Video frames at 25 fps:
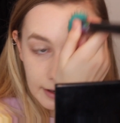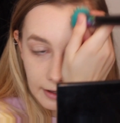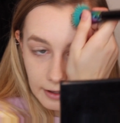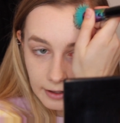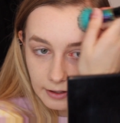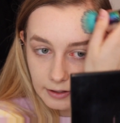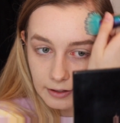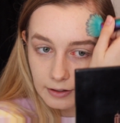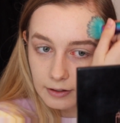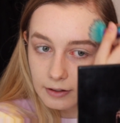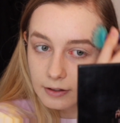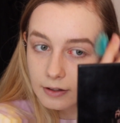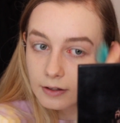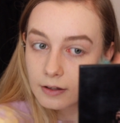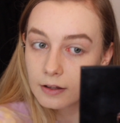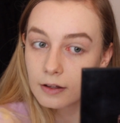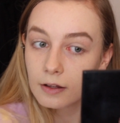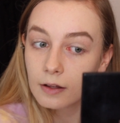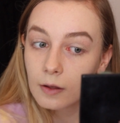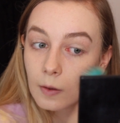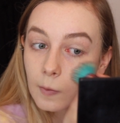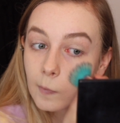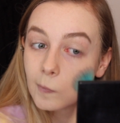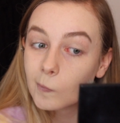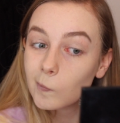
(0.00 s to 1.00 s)
like
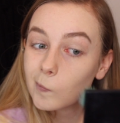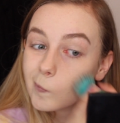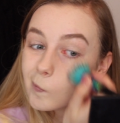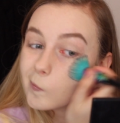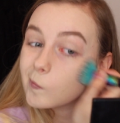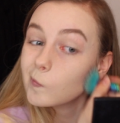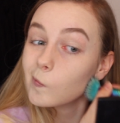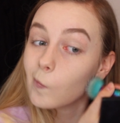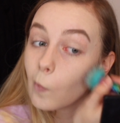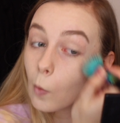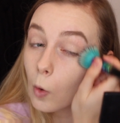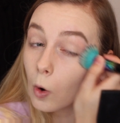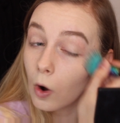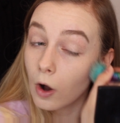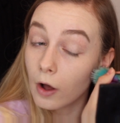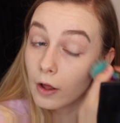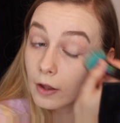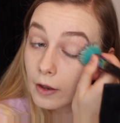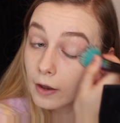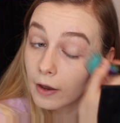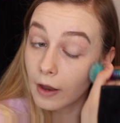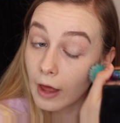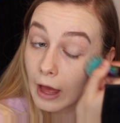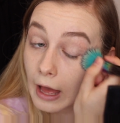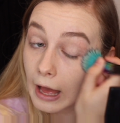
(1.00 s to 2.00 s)

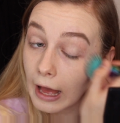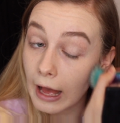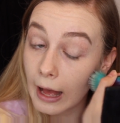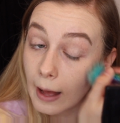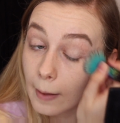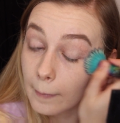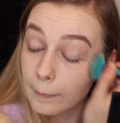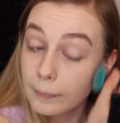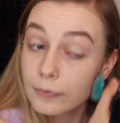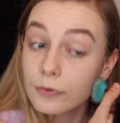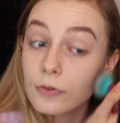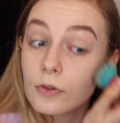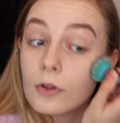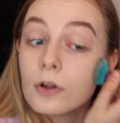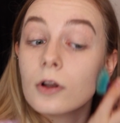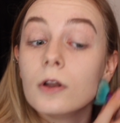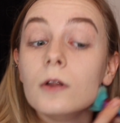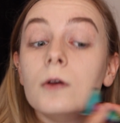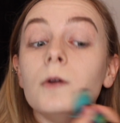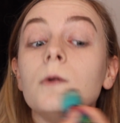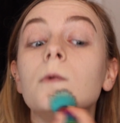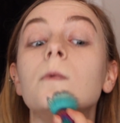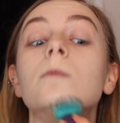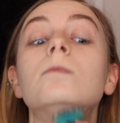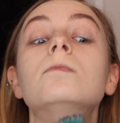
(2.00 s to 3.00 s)
what an
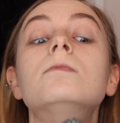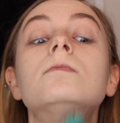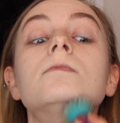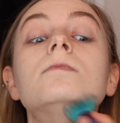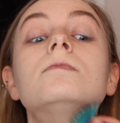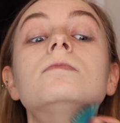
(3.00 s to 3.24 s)
absolute